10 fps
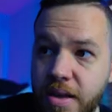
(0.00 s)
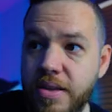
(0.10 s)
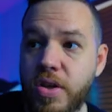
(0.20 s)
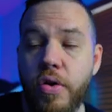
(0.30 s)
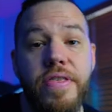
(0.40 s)

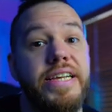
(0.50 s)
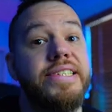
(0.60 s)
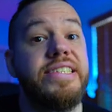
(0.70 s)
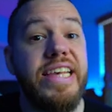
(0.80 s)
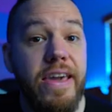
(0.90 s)
So the
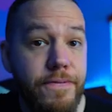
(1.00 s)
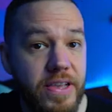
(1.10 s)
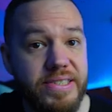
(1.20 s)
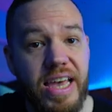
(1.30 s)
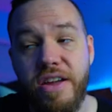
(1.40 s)

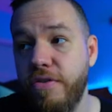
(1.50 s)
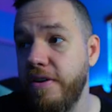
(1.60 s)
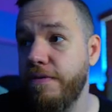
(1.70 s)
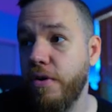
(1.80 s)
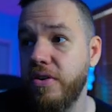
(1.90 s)
safest
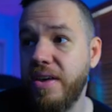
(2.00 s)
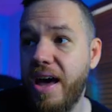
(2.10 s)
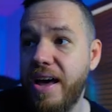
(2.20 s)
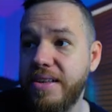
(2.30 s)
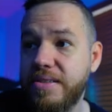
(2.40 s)
entry for you
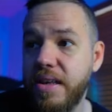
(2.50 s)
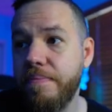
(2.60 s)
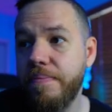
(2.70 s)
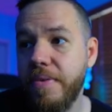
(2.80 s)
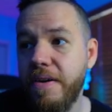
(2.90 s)
guys,
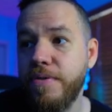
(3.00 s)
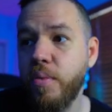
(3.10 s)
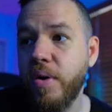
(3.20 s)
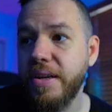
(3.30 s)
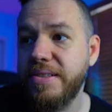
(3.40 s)
if you
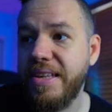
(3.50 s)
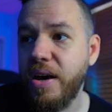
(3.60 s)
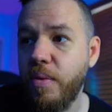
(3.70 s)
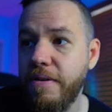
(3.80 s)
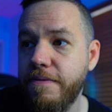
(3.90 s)
wanna stay
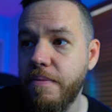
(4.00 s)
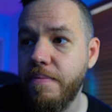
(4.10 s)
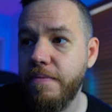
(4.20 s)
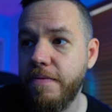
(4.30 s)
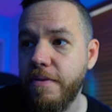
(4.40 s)
away
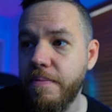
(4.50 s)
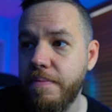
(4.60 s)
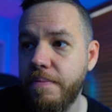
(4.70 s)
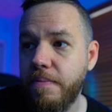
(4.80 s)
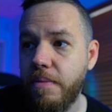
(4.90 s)

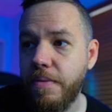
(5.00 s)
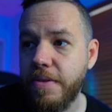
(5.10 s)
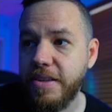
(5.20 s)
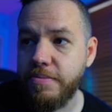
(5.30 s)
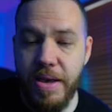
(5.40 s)
from
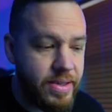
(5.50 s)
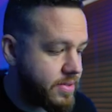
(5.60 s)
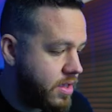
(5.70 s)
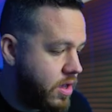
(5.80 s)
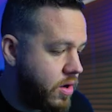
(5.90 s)
this
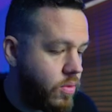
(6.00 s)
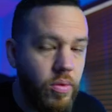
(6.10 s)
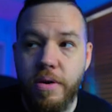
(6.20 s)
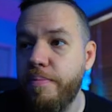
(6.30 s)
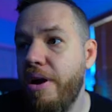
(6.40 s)
mess,
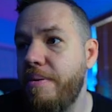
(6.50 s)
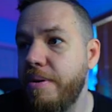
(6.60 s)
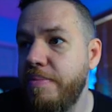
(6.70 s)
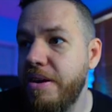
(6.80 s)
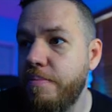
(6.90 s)
would probably
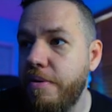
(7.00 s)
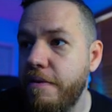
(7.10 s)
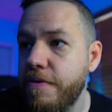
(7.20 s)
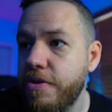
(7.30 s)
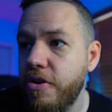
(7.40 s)
be
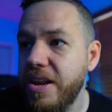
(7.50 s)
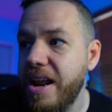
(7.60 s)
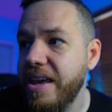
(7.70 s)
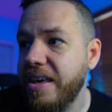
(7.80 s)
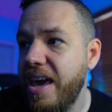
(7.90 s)
above
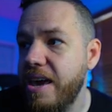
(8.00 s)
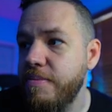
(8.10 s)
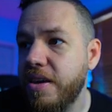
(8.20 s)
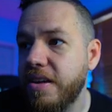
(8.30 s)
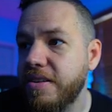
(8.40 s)
39K,
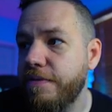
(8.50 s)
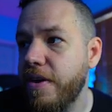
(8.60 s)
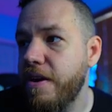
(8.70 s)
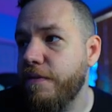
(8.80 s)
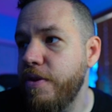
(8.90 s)
because
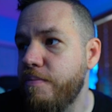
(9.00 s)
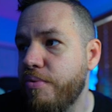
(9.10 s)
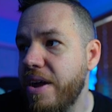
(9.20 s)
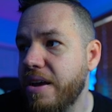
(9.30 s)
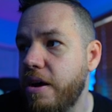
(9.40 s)
if we
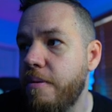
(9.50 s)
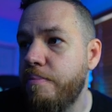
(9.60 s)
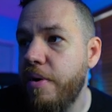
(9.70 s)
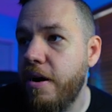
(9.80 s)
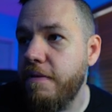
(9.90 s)
break
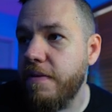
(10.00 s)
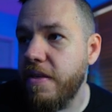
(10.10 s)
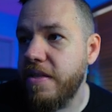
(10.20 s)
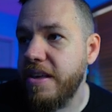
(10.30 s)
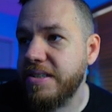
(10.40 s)
above
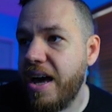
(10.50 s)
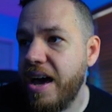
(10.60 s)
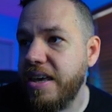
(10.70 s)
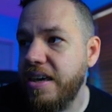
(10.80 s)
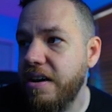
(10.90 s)
this high
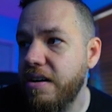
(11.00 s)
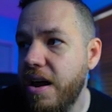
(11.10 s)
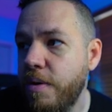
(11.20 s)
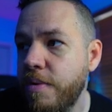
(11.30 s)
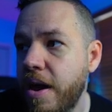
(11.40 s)
here
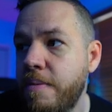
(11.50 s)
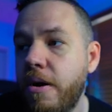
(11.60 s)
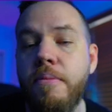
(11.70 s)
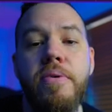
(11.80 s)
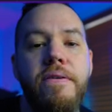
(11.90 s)
and
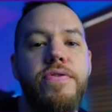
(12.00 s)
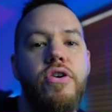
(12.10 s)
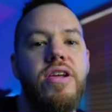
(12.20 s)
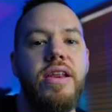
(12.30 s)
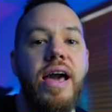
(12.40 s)
above
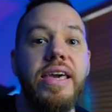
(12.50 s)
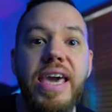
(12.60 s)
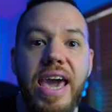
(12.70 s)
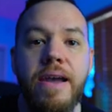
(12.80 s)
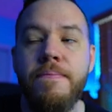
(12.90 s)

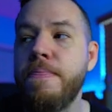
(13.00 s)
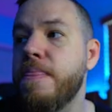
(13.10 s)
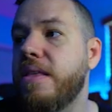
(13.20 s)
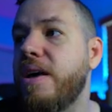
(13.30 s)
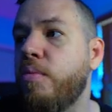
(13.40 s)
39K,
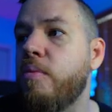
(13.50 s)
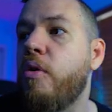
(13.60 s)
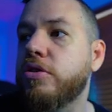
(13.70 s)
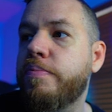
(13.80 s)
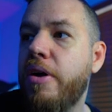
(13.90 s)
then we'll
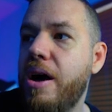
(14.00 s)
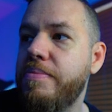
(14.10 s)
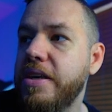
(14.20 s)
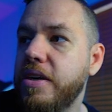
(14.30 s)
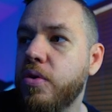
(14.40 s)
most
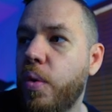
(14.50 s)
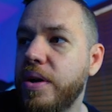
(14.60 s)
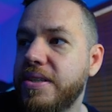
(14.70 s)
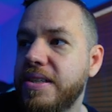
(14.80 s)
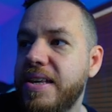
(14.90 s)
probably going
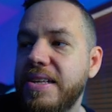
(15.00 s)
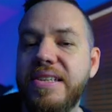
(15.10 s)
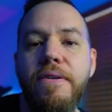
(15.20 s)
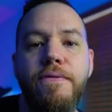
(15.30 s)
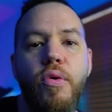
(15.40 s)
to test
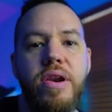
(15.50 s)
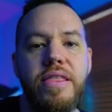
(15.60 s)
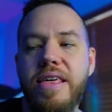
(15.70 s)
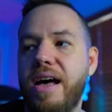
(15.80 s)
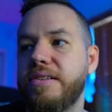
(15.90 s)
that
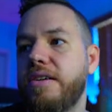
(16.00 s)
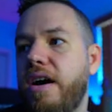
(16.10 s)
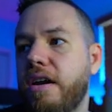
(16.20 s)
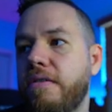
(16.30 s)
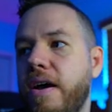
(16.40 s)

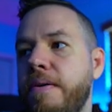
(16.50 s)
$40,000, right?